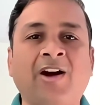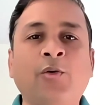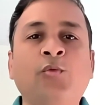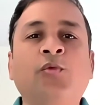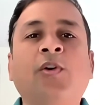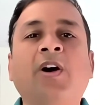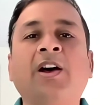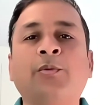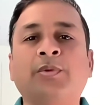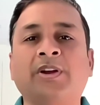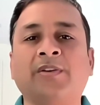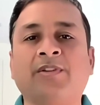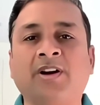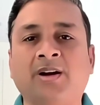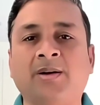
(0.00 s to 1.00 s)
far we
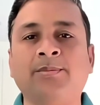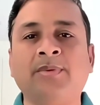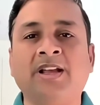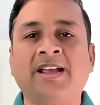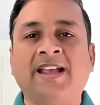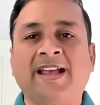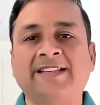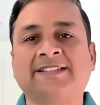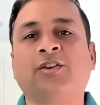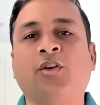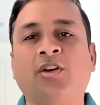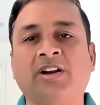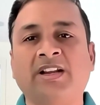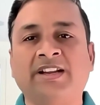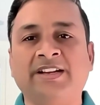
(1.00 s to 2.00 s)
have come as an
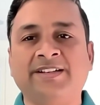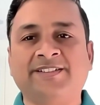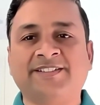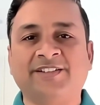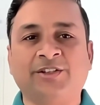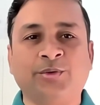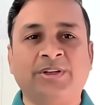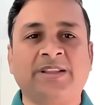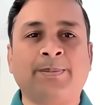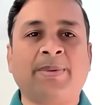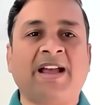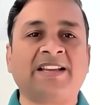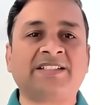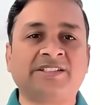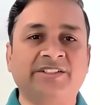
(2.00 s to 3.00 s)
organization during the
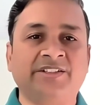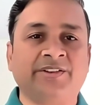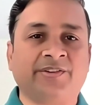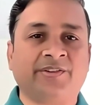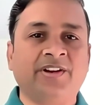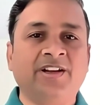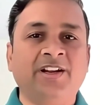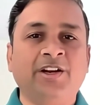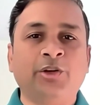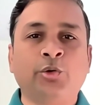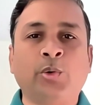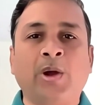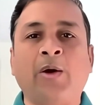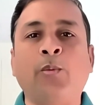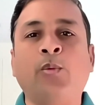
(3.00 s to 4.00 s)
past year
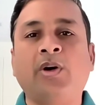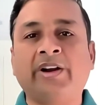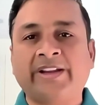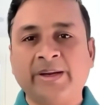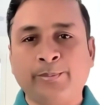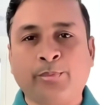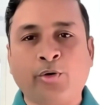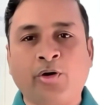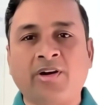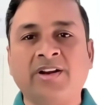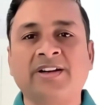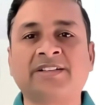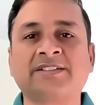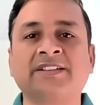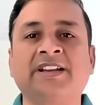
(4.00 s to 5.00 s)
to have working
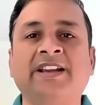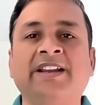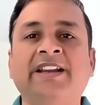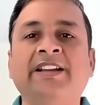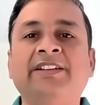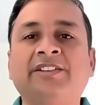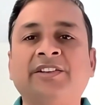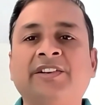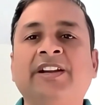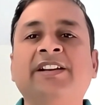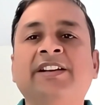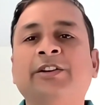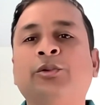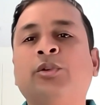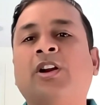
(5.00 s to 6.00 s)
products
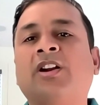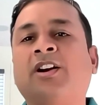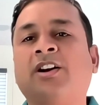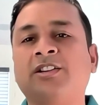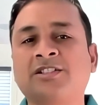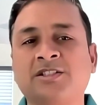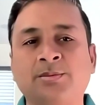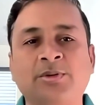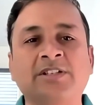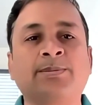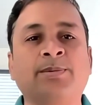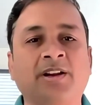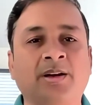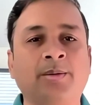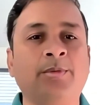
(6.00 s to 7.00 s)
integrated into our customers'
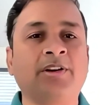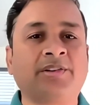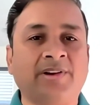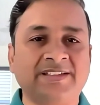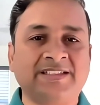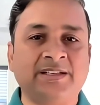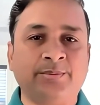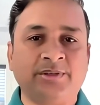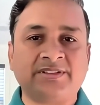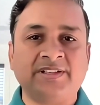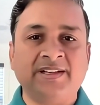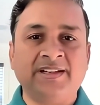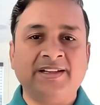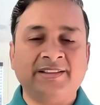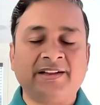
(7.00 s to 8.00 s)
pluggable transceivers
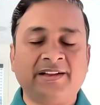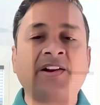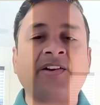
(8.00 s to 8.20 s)
that are